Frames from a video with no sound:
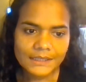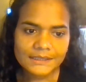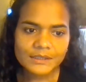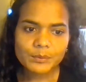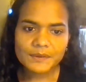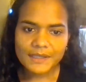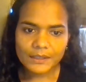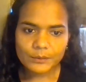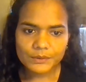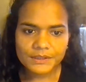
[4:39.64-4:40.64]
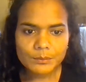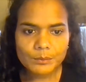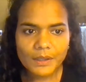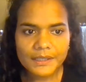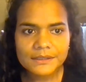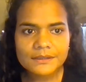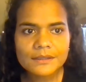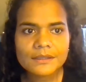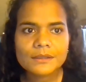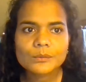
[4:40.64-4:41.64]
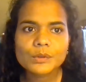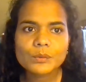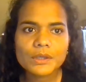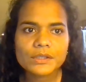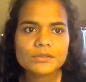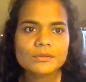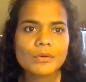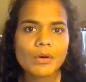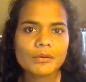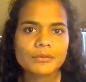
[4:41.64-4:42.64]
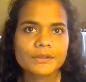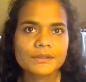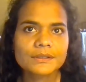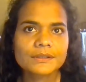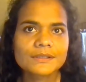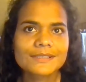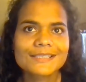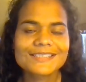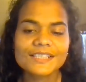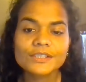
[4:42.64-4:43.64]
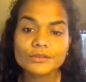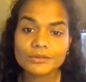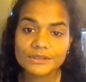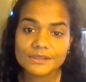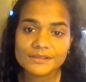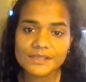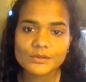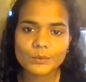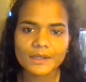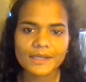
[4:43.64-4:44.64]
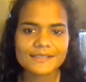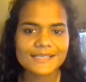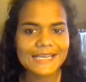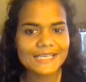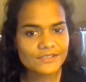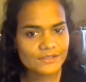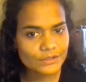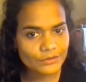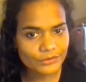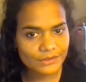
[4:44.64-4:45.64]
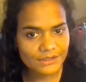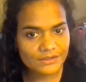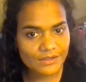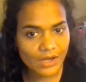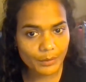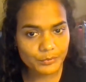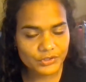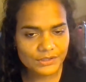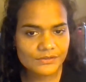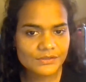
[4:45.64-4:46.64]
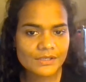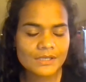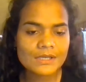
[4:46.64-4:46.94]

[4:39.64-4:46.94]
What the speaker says: Keeping equity in mind, we wanted to offer synchronous as well as asynchronous options.